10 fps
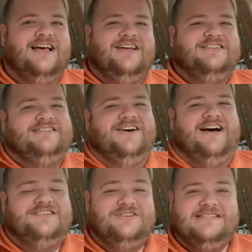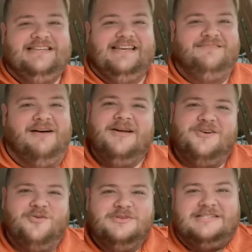So as you can see, in not my
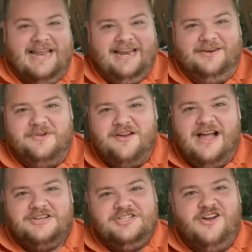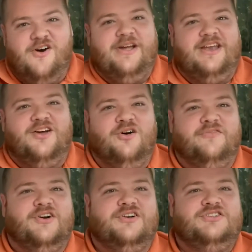normal setting, we are actually going
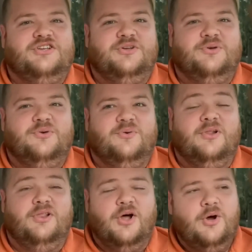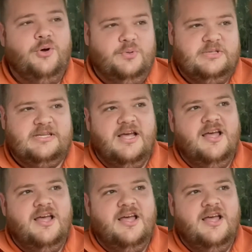over to Lowe's